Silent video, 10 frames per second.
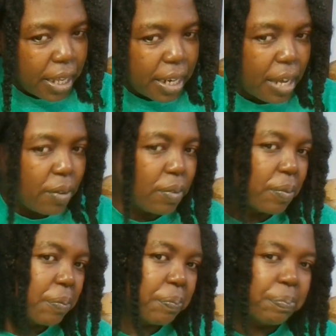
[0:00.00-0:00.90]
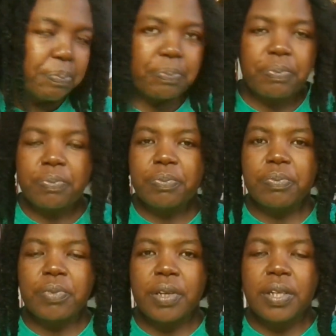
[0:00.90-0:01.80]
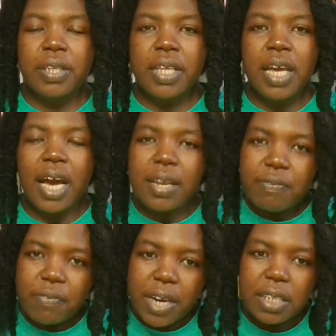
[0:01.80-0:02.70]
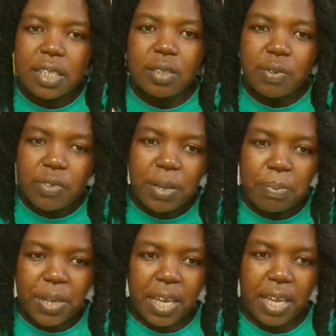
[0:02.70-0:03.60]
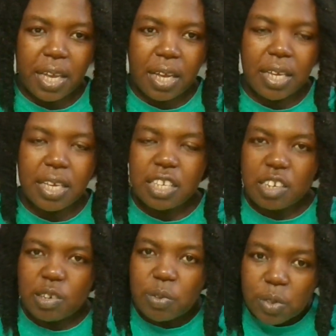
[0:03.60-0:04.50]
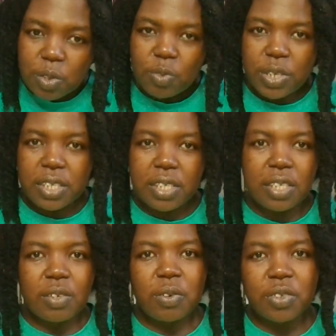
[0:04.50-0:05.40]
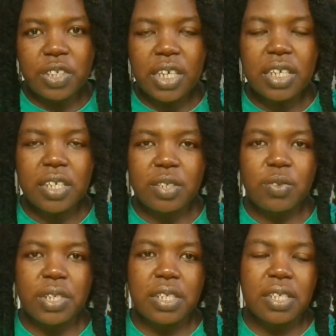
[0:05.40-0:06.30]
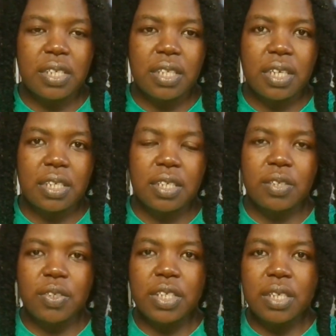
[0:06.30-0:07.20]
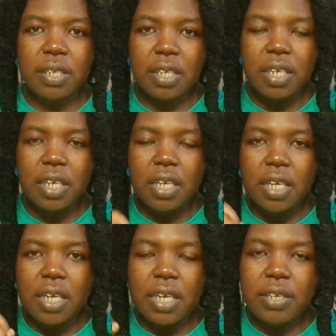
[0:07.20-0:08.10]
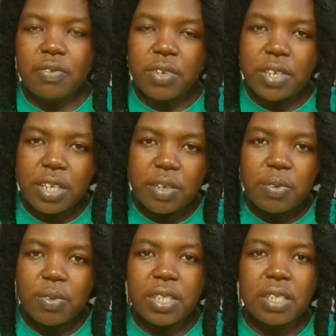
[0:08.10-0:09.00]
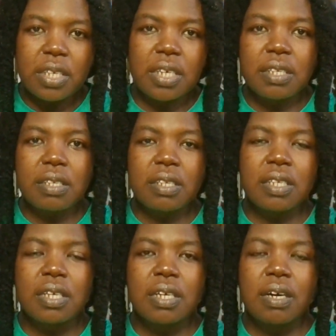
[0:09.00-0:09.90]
Now, the advantage of keeping hair in loose twists or chunky twists is that, you see, it reduces